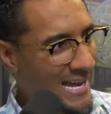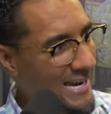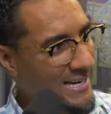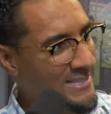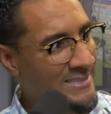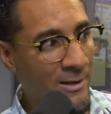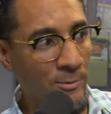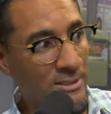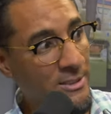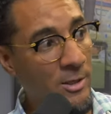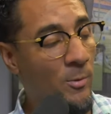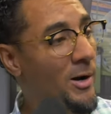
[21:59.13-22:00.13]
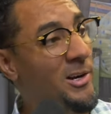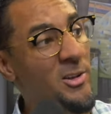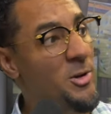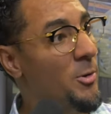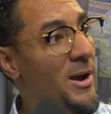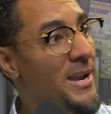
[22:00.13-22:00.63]
days that we're still working,
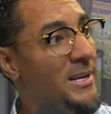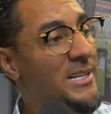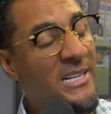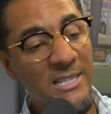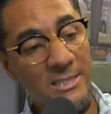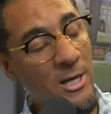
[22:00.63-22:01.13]
working on the credit. It, yeah.